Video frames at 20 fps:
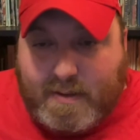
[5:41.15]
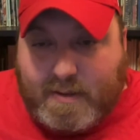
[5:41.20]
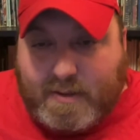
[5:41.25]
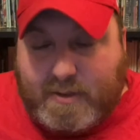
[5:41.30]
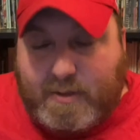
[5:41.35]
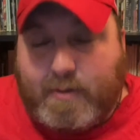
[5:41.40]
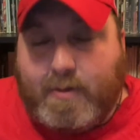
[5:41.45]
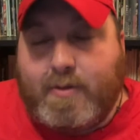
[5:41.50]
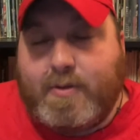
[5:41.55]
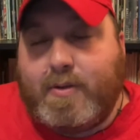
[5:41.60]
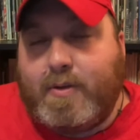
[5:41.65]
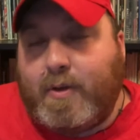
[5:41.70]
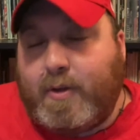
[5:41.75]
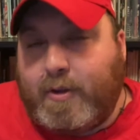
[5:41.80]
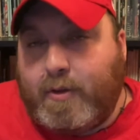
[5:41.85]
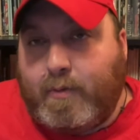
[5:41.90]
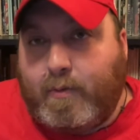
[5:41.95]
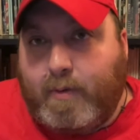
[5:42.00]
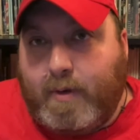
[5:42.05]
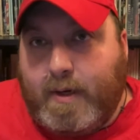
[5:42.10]
So those are the
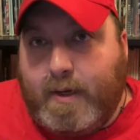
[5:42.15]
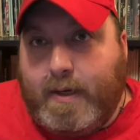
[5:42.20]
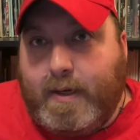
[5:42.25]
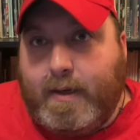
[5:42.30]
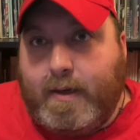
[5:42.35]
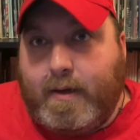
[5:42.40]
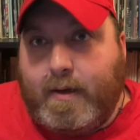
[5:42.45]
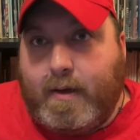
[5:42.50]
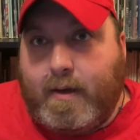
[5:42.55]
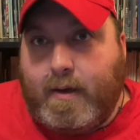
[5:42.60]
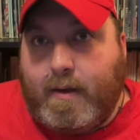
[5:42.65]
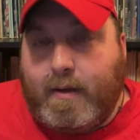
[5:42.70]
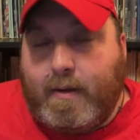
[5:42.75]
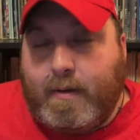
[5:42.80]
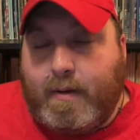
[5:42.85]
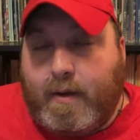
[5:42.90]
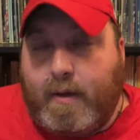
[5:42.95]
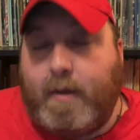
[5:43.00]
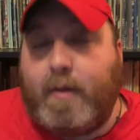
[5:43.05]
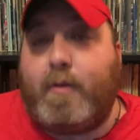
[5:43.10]
three
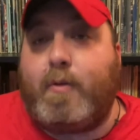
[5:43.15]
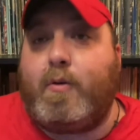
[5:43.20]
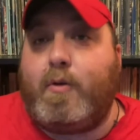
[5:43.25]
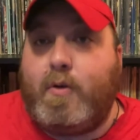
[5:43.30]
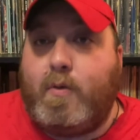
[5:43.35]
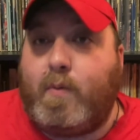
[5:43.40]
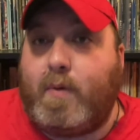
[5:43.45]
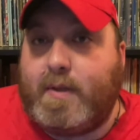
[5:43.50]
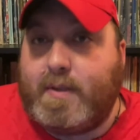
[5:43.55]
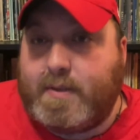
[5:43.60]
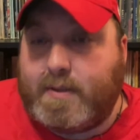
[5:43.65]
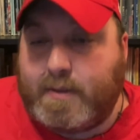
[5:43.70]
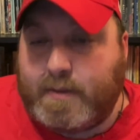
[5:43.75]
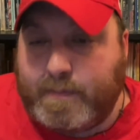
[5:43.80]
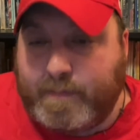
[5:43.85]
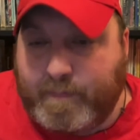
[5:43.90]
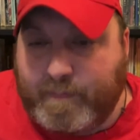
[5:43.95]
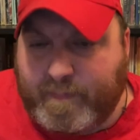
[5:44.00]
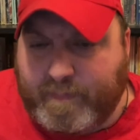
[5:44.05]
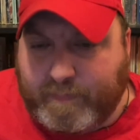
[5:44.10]
uh, other new ones
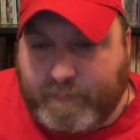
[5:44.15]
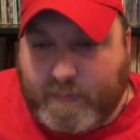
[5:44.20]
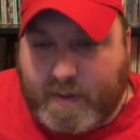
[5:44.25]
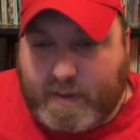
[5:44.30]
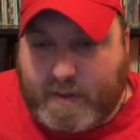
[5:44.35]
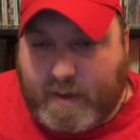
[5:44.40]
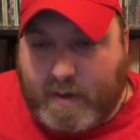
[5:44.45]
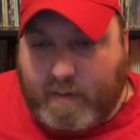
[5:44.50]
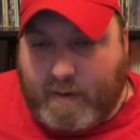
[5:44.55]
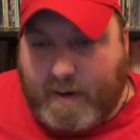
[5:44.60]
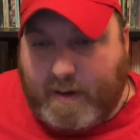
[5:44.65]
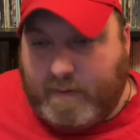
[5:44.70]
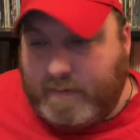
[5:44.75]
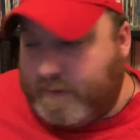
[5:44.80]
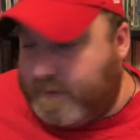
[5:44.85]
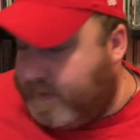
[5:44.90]
that are out.